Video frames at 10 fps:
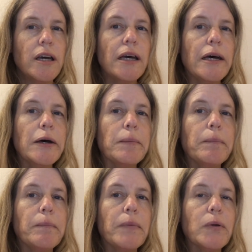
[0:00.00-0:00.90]

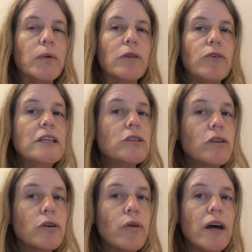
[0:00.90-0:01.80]
but with feet on
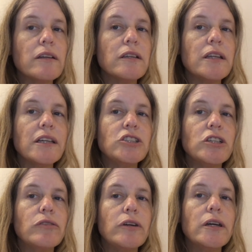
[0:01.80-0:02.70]
the ground in
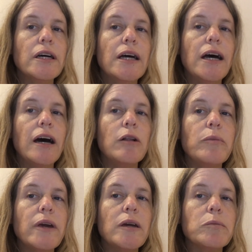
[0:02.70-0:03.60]
Nigeria, I'll
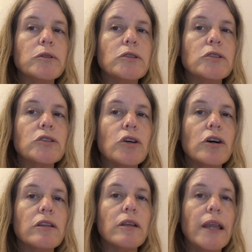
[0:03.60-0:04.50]
be able to
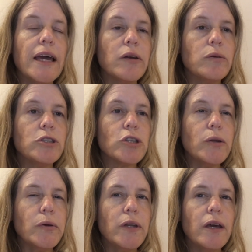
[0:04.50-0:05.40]
start the language
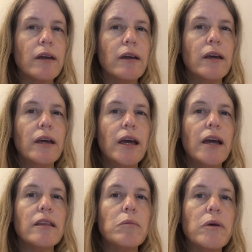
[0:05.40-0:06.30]
learning
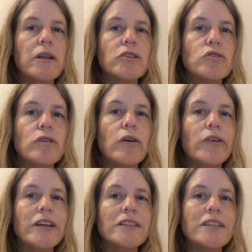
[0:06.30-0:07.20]
and the ministry
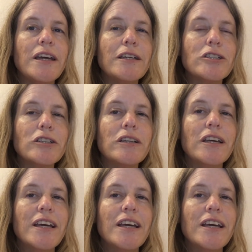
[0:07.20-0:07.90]
orientation.